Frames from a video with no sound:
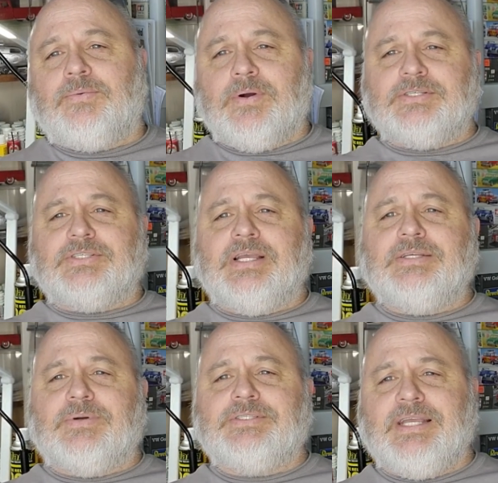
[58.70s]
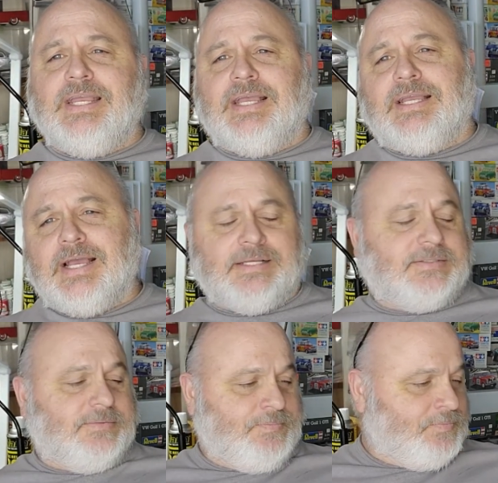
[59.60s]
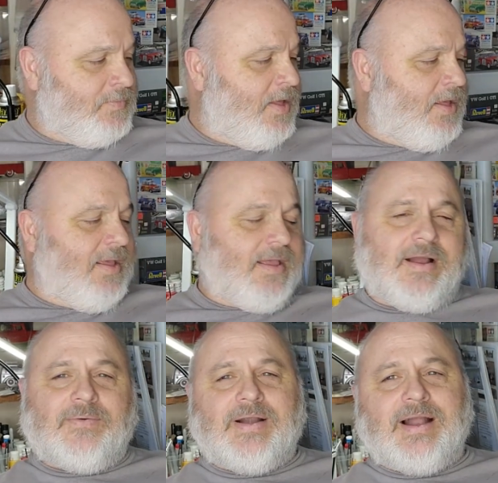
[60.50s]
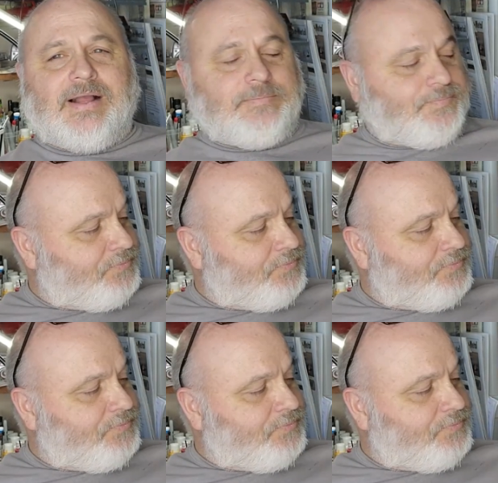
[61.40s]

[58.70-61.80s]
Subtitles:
What you see is what you get, guys. All right.